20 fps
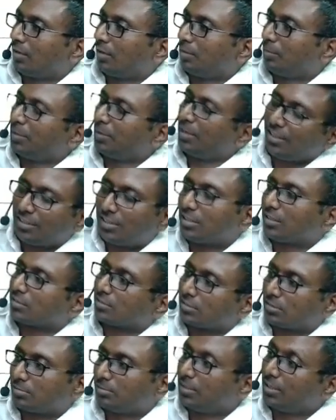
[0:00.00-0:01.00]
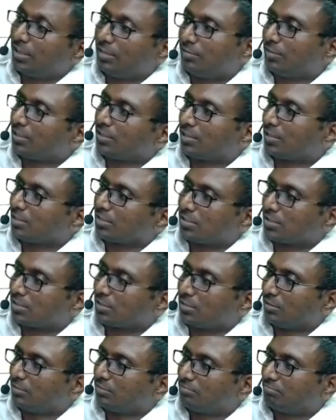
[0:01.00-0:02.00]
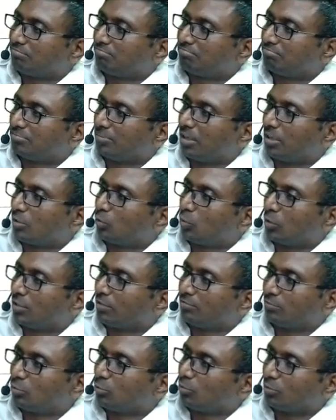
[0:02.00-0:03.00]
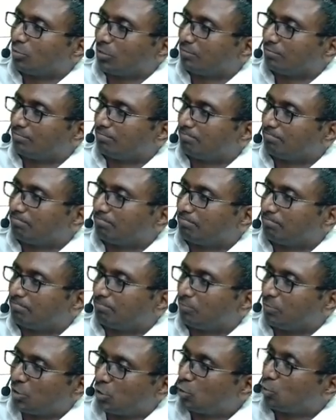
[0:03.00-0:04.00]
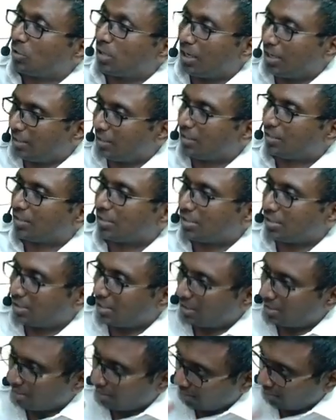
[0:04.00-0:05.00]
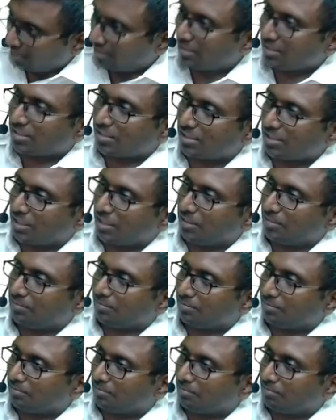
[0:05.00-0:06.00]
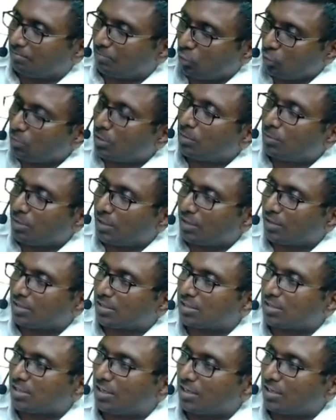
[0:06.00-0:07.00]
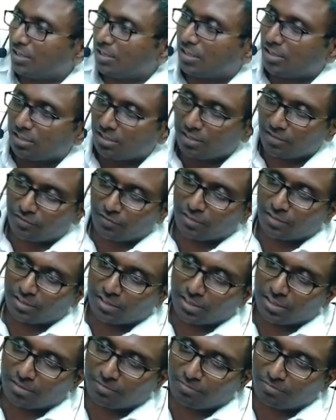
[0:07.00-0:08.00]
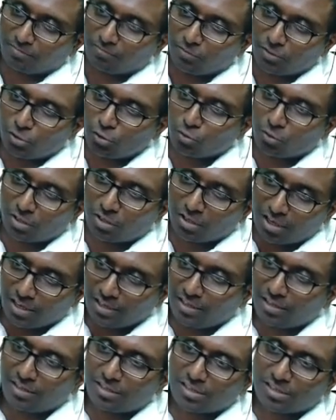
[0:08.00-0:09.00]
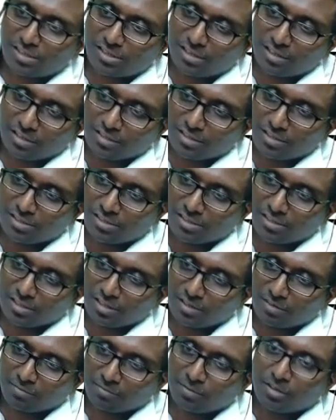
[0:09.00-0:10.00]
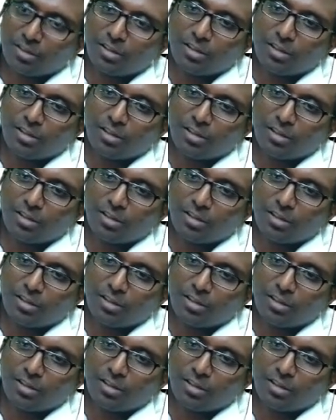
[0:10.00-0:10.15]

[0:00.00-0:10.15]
Many things. Many will teach. Not one to one. Which you can't understand at this time. You may be understanding at different time. Which you are not interested at this time.